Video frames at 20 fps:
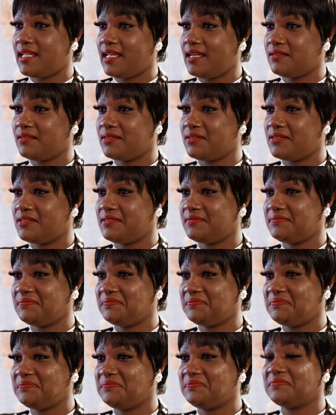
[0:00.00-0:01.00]
out there.
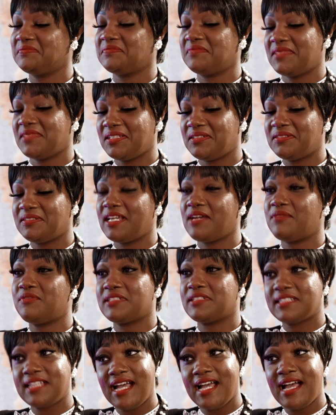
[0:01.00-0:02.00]
So that
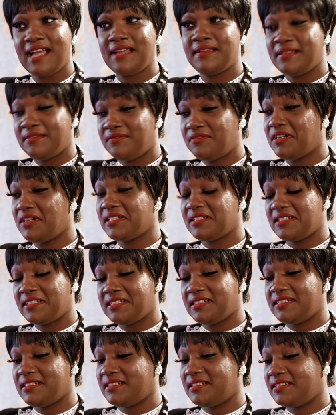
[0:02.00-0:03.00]
was one of
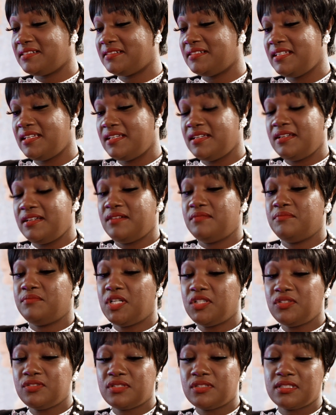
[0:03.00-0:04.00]
the
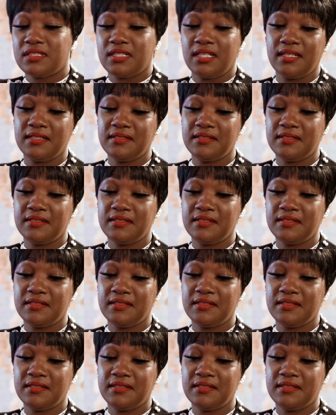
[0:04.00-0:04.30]
most